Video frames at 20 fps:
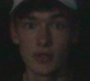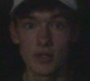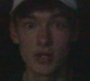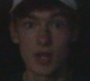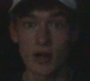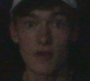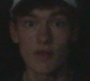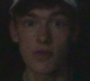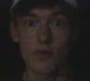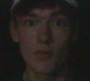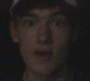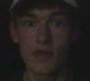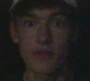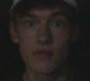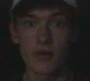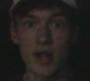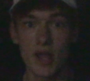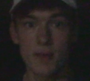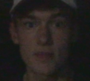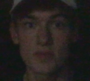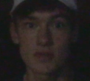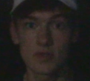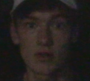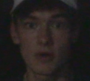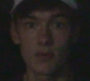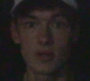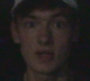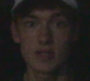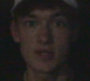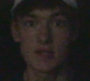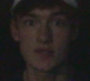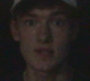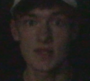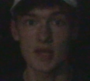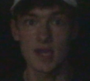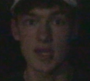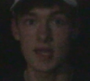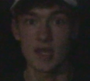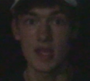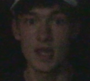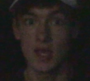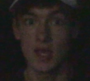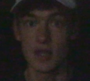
None of the weather apps know what to say.